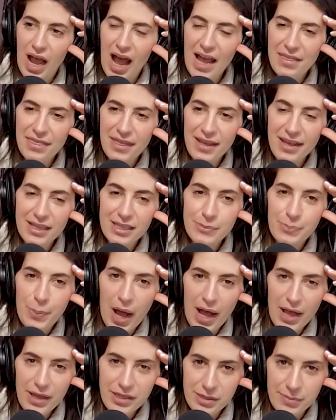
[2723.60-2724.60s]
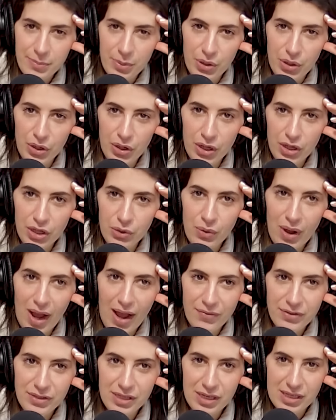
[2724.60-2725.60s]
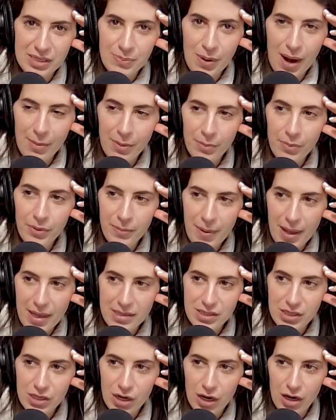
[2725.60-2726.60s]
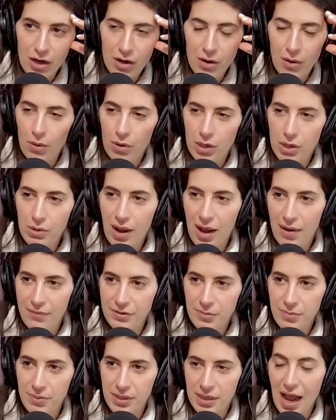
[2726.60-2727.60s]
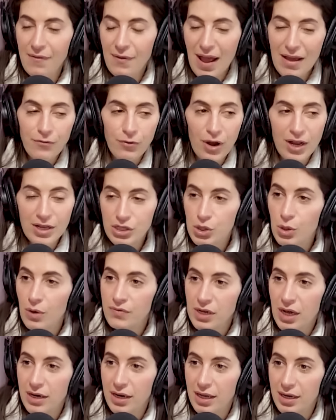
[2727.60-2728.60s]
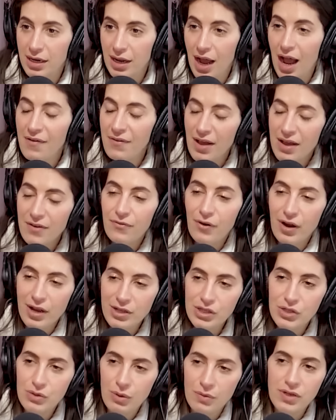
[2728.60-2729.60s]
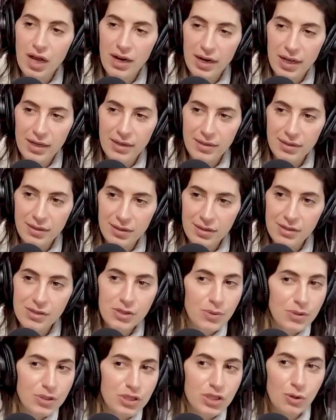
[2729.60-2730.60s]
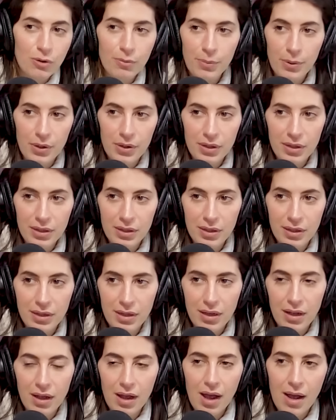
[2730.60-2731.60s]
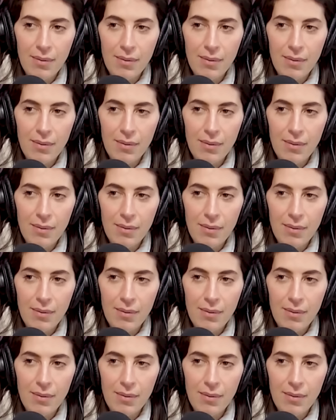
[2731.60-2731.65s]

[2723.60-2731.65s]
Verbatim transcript: I think it's possible. You have to. It's probably messier, or you have to be. I've had friends probably. Who have done it. I've had friends who have done it, so it's doable. Wow.